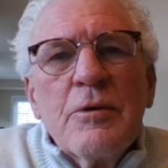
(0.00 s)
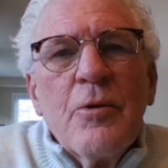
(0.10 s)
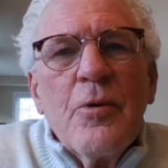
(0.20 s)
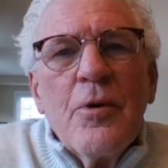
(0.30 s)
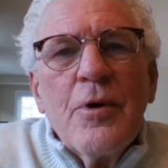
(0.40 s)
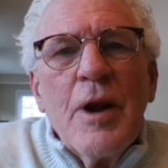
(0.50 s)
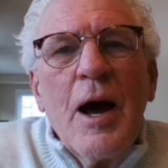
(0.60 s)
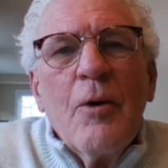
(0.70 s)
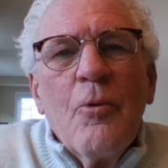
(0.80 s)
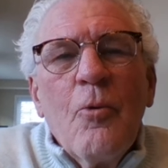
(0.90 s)
or
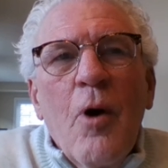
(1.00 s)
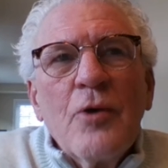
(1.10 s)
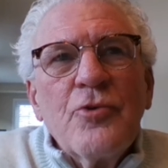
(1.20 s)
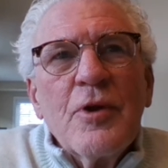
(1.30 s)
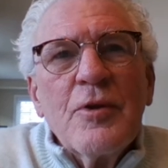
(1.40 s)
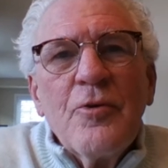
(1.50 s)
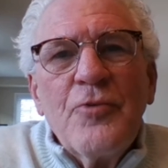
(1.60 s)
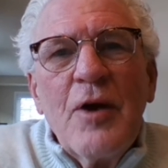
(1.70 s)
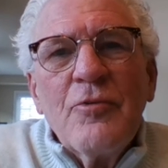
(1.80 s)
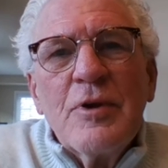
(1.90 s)
not watching their
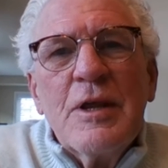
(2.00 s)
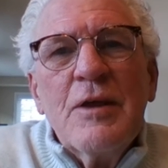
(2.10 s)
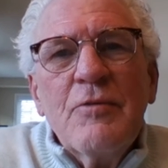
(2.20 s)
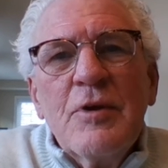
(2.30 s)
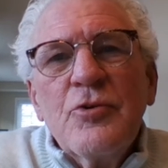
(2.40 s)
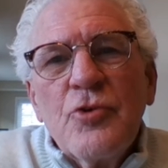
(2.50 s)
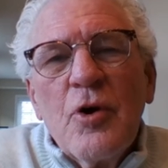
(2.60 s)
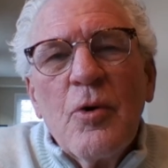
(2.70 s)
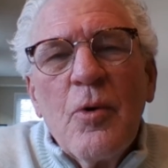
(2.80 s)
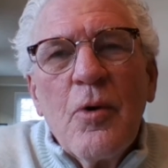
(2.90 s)
favorite TV show
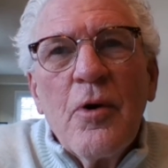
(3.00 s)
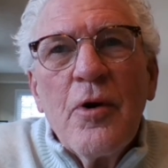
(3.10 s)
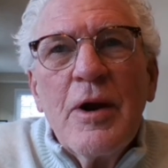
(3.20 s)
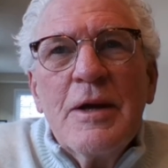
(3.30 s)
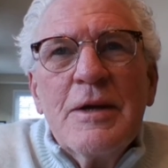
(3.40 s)
or